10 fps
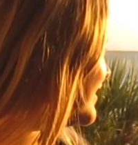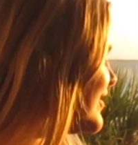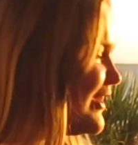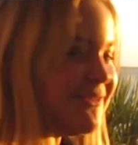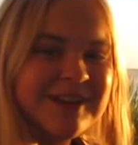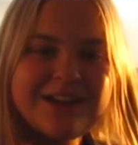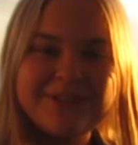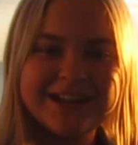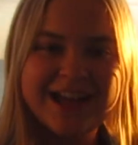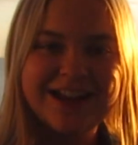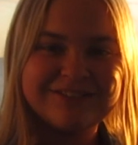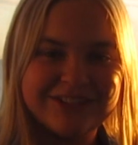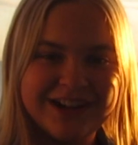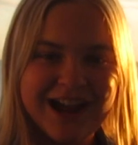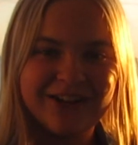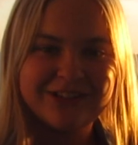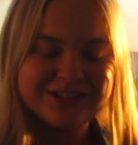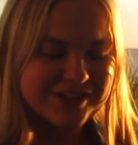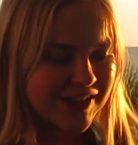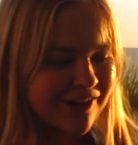it's just me and my dad for now
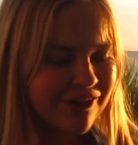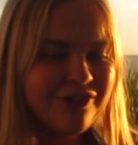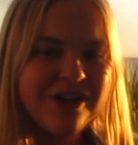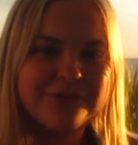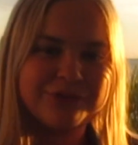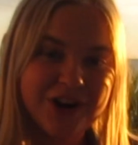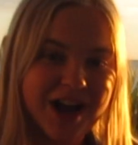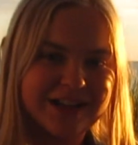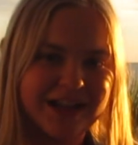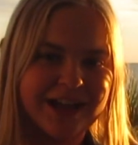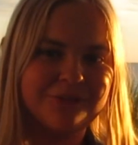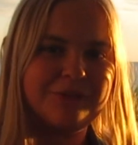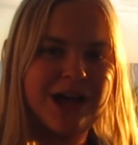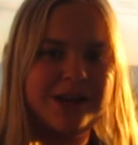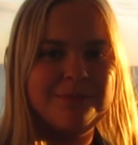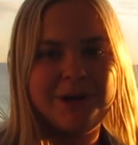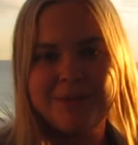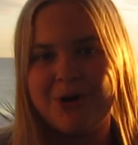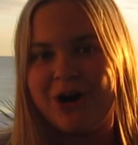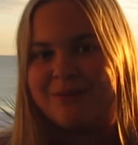until Friday when my
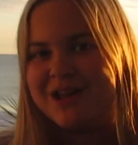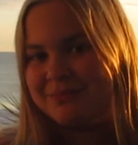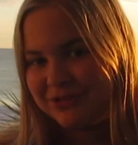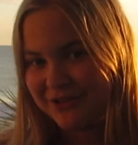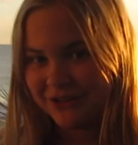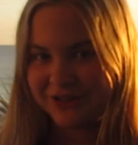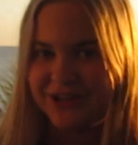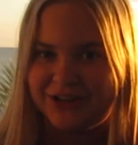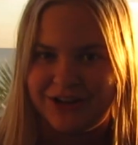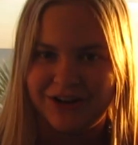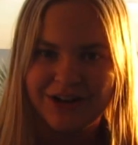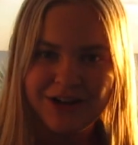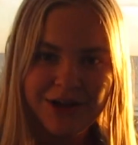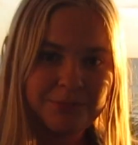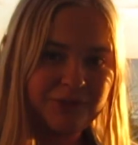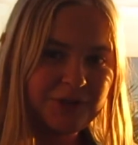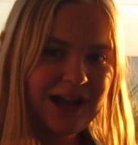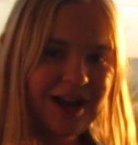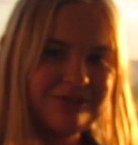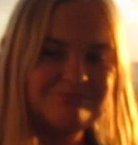mom and brother get here. But for
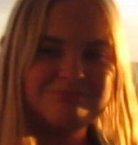now,